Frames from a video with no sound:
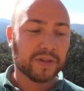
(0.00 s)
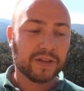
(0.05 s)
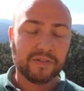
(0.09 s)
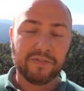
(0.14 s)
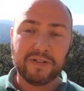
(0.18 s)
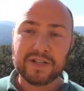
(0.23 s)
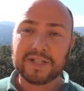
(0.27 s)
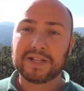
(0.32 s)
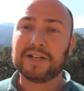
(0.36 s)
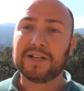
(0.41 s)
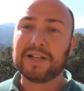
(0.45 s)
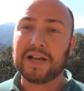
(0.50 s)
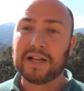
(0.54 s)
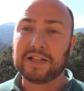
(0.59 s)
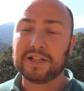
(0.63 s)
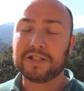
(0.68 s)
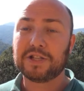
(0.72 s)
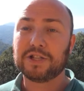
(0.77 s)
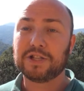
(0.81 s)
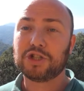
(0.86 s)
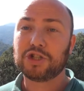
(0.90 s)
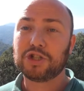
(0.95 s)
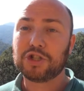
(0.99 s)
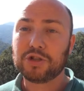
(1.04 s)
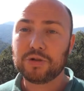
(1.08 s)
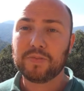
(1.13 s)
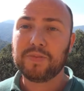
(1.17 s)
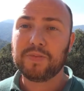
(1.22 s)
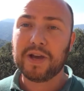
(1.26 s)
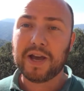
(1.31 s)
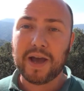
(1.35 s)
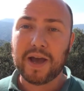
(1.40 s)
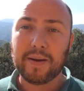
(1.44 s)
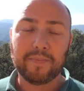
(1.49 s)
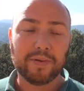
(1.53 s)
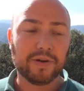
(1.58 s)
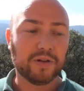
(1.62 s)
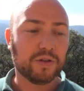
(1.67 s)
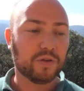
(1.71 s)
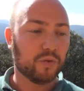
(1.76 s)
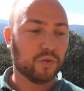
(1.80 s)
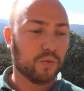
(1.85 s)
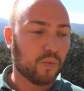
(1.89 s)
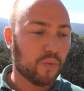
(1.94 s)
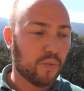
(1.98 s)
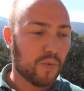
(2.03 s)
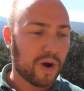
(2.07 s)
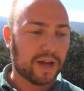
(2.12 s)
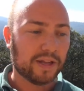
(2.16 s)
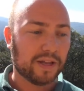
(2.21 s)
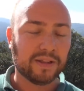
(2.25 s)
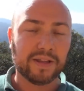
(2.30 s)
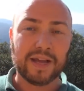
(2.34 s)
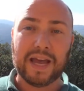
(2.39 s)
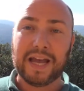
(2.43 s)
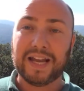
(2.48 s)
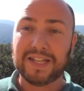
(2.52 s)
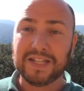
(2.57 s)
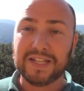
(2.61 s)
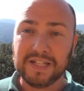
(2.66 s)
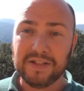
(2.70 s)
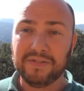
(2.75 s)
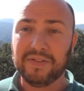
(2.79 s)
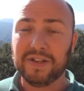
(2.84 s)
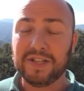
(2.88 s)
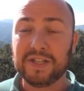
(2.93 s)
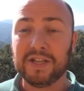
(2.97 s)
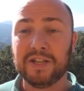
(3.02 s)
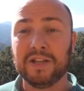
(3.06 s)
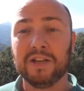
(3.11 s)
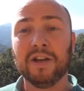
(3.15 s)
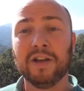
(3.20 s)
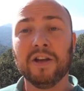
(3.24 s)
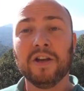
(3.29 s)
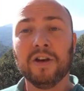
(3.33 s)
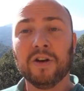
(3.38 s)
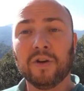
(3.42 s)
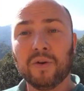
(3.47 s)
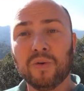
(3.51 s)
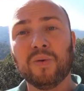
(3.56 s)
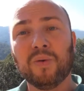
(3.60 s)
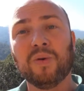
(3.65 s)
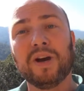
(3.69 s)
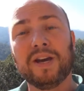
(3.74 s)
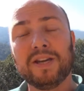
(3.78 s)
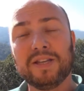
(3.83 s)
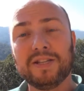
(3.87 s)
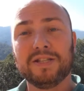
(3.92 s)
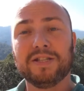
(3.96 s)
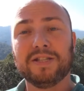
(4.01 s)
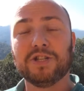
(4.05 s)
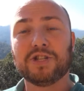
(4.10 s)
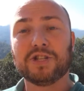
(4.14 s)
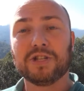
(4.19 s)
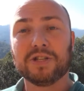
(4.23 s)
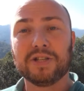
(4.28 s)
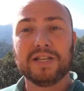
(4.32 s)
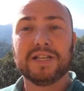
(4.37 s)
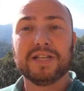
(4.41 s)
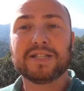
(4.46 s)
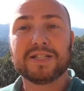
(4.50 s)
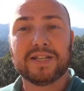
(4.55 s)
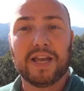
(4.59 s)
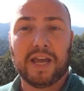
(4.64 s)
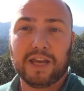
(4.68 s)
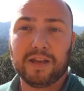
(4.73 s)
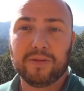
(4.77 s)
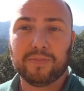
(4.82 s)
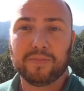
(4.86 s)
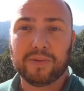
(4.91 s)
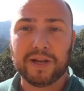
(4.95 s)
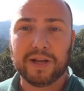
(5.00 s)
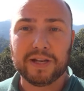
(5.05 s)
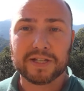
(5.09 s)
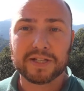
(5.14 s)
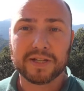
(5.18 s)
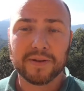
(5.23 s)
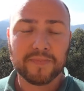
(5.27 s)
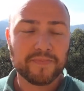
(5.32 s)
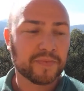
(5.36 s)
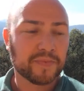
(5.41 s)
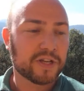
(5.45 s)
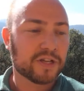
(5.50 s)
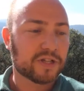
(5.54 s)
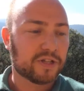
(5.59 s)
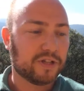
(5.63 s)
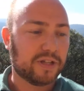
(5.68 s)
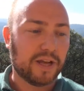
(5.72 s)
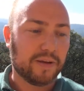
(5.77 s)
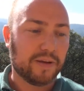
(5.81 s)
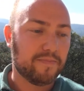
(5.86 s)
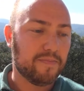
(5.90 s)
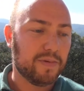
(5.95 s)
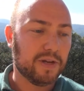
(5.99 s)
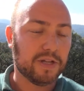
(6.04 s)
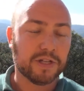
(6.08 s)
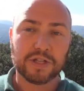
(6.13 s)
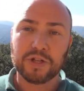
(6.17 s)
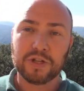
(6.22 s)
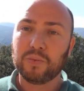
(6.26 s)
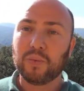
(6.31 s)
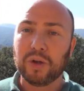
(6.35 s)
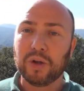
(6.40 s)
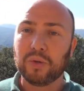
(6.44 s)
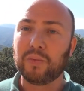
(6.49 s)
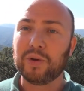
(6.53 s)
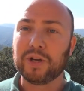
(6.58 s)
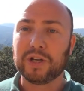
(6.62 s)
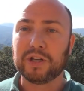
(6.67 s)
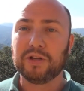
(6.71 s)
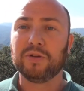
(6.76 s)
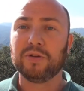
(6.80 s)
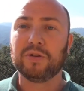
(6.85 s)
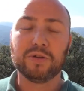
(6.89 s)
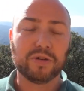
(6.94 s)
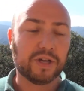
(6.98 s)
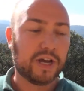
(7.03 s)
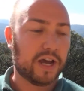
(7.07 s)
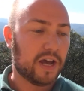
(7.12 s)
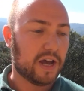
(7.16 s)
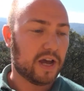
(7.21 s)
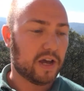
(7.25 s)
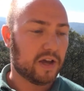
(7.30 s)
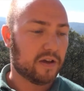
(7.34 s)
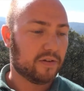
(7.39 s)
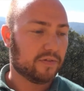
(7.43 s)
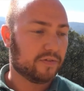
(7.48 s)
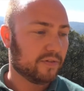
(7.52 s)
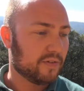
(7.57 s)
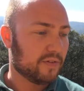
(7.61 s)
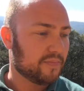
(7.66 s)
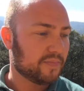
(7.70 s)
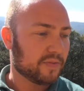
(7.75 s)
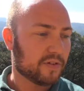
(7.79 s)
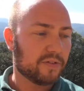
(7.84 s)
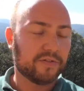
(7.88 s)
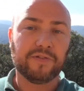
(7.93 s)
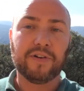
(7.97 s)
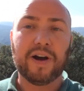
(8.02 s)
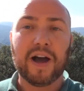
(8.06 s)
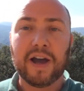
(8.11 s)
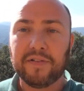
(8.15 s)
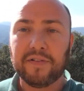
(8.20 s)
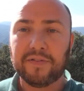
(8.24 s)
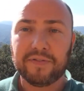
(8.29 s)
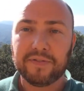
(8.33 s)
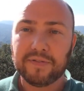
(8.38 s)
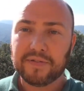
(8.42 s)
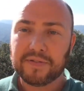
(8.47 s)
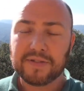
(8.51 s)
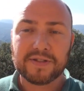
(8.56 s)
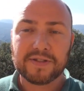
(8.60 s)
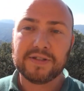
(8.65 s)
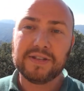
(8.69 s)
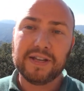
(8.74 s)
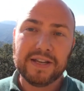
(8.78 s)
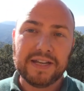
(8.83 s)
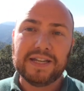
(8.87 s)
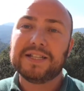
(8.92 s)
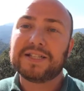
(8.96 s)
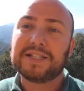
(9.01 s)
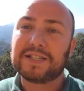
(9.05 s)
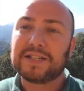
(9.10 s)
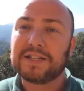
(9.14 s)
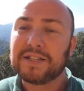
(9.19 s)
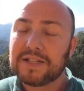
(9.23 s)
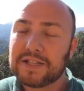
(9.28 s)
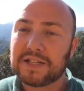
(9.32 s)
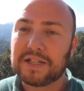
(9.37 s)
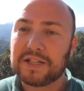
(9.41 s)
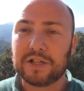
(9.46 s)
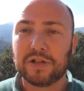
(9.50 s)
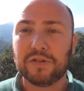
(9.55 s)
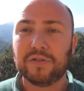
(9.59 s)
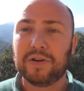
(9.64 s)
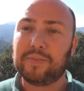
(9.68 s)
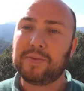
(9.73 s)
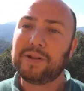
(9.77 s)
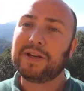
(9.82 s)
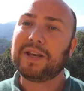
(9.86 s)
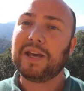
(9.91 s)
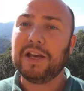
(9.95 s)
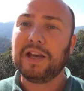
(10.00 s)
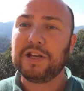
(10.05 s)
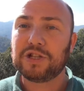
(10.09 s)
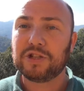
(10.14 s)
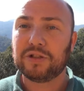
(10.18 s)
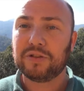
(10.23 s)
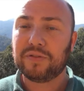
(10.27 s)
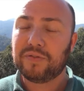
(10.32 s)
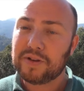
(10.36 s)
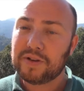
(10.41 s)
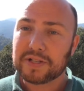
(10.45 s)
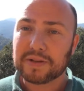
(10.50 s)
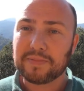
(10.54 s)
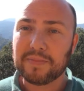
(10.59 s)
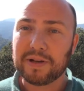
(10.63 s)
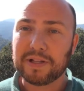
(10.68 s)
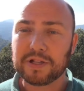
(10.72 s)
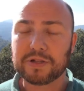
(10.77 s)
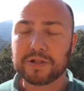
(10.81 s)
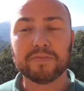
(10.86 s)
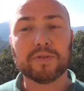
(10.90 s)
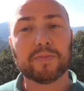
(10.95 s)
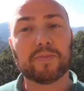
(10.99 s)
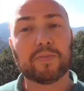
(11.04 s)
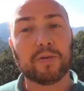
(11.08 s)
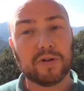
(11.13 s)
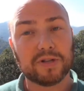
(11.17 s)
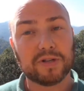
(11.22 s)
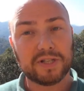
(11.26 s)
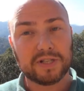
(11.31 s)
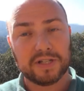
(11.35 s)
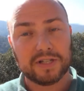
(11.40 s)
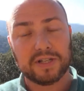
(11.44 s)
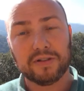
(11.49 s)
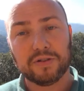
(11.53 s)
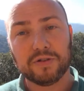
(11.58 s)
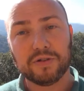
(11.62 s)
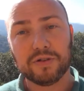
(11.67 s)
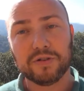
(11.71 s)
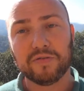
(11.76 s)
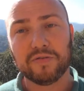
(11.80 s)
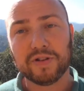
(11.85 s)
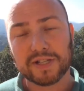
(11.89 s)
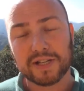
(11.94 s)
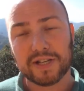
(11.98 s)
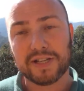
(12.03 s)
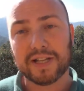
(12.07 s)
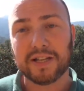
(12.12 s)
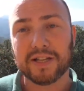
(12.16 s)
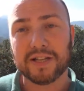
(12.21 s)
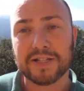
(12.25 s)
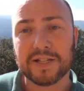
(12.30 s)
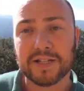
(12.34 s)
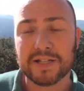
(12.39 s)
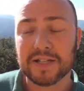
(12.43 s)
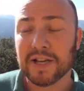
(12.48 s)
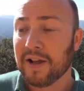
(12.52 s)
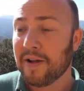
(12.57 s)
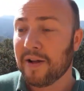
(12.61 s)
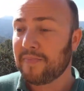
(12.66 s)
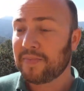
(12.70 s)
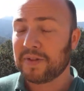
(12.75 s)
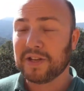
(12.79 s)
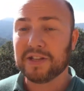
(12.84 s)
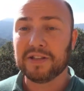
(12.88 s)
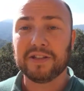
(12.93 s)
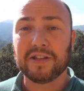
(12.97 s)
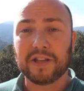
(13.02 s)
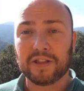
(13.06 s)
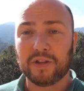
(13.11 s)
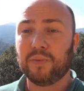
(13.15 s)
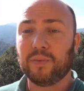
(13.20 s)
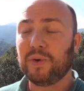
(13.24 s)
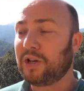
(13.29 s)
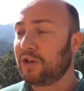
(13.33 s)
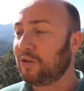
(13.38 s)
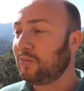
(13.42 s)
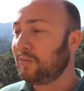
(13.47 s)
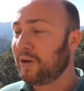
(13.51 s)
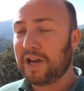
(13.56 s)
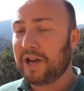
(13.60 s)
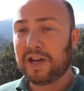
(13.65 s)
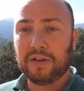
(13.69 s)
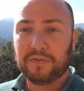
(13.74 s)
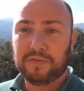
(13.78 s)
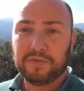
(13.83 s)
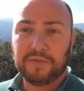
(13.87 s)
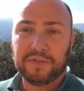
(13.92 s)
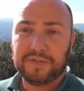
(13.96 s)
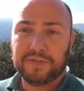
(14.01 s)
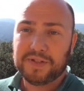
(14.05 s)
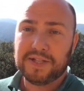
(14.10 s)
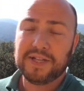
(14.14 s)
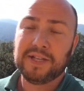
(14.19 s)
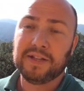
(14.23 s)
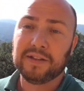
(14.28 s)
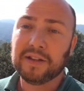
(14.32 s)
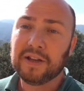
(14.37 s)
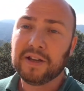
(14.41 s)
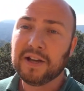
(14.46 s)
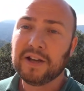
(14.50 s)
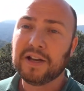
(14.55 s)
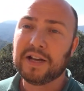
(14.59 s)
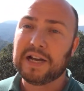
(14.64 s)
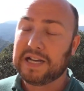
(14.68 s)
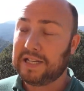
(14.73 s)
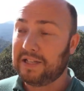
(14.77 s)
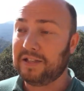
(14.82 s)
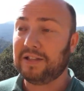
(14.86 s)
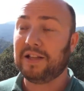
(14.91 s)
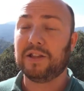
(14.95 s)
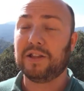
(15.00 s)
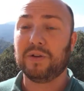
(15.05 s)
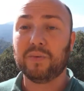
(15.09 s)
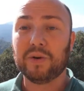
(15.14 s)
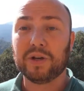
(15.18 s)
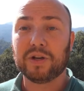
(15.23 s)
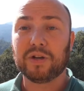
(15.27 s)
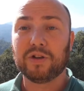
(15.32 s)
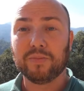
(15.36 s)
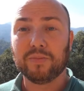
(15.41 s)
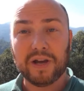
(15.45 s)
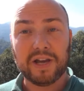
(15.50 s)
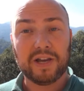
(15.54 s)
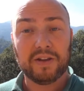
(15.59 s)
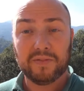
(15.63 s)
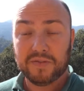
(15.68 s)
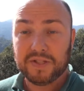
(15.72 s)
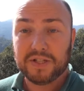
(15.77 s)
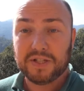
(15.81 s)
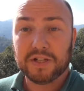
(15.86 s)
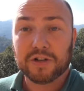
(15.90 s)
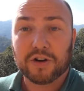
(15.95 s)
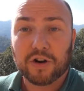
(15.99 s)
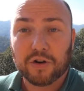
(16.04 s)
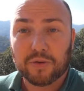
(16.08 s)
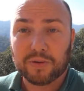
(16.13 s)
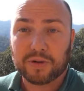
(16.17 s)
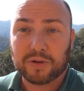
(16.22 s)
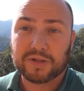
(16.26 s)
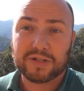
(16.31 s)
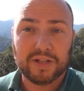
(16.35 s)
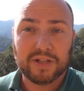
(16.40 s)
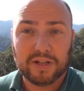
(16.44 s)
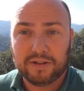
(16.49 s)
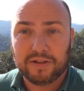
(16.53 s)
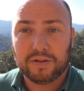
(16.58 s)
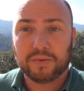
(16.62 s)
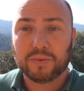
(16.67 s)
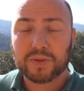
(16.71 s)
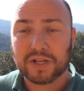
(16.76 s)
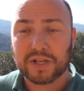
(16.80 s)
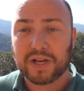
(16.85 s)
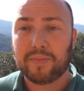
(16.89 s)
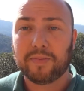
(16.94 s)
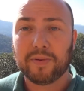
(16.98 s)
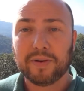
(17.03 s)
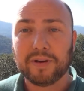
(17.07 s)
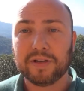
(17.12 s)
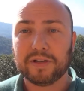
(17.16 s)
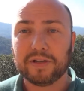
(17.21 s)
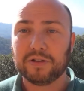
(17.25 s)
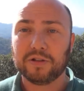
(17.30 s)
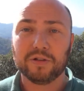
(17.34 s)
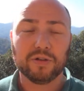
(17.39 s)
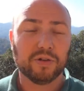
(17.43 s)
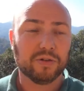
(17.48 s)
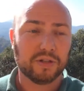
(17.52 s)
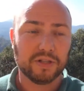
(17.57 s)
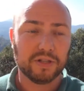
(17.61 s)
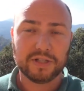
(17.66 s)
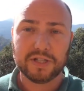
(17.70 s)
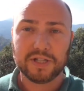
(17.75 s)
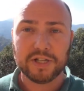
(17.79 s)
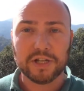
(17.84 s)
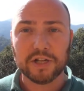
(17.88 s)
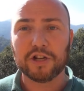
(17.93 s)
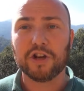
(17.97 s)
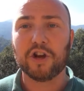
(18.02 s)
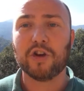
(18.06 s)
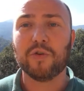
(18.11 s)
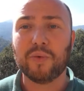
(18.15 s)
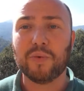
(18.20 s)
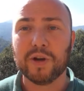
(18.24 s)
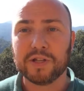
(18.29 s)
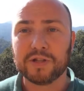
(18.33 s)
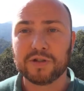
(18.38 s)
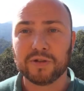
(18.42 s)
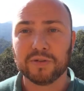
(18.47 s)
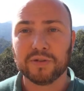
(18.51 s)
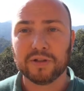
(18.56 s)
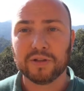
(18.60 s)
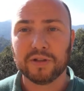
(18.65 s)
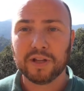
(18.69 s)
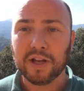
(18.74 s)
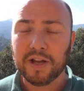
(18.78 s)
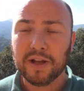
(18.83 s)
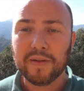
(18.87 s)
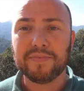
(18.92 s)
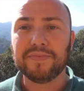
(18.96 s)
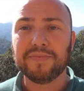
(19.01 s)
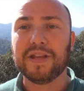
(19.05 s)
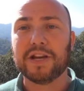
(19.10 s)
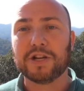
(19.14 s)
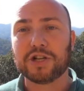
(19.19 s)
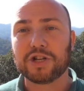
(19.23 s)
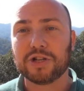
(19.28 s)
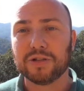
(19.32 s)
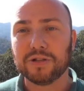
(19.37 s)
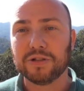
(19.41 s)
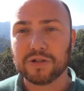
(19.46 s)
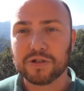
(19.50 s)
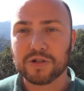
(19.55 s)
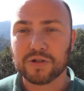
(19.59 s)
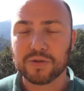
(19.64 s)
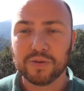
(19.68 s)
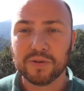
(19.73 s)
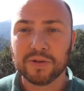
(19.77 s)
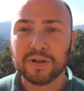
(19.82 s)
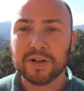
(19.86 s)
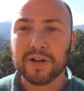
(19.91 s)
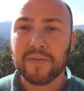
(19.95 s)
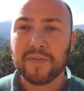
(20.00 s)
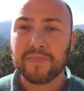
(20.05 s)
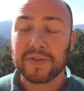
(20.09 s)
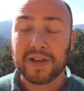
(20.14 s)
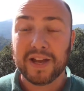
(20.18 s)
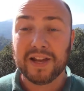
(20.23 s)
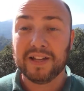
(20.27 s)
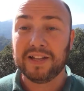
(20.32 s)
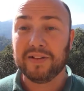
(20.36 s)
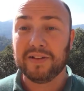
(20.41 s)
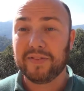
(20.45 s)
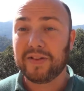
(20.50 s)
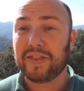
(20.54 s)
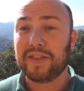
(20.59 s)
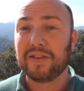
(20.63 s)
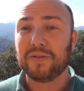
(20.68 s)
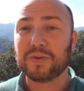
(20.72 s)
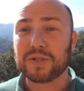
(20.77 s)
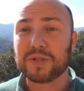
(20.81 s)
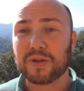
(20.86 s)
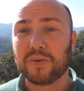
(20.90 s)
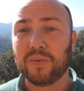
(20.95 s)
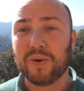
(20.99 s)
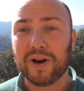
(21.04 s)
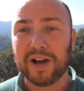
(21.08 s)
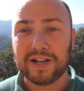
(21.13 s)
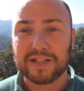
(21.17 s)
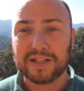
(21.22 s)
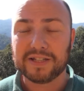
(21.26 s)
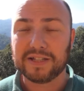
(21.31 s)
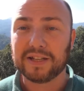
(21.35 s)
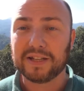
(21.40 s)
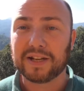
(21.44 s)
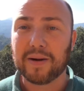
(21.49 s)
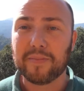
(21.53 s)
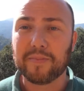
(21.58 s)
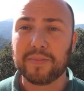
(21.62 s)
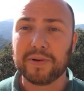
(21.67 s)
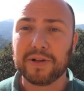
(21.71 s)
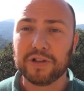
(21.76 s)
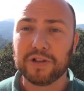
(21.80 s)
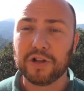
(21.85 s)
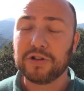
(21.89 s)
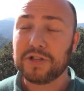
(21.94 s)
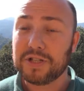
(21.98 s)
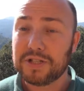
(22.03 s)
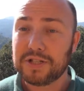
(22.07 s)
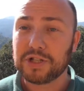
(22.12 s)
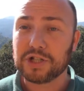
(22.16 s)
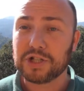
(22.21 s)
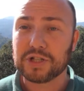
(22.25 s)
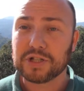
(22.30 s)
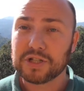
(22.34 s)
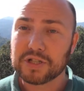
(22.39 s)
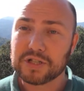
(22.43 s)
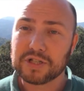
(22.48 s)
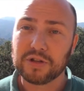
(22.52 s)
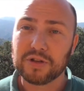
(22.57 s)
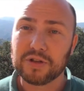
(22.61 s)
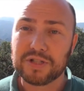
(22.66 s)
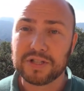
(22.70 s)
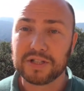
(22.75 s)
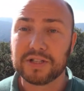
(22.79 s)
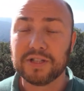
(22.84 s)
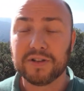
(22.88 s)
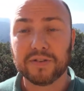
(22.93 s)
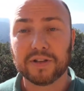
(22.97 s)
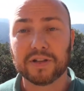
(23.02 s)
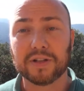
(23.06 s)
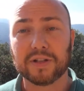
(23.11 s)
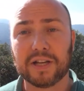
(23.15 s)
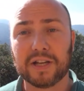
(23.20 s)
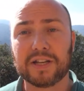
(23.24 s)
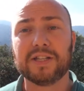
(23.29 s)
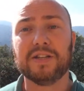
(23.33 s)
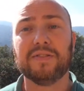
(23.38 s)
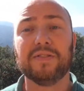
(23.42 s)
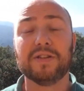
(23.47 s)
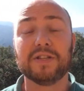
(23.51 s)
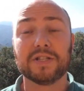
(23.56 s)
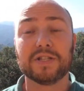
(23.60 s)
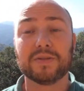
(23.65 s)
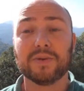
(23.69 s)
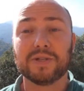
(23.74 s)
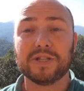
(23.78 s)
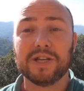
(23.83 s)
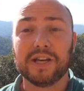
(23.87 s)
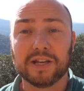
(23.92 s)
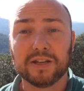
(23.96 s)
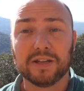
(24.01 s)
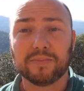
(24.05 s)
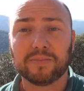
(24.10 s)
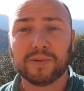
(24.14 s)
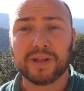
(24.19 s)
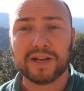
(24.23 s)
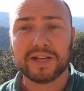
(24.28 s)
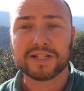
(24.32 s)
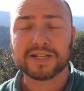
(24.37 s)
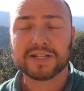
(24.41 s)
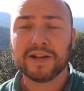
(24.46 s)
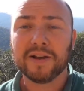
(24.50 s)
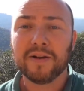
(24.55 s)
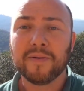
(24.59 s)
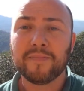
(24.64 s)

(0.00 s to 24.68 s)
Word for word: Risk analysis should be happening when activity or a decision is taking place. So that means in 1 week you could have 5 instances of application of risk management process and doing risk analysis. In another week you may have 15. In another week you may have 0 because nothing was happening. You know, the CEO went on a national tour and everything was quiet in the company. No decisions, no significant activities were taking place.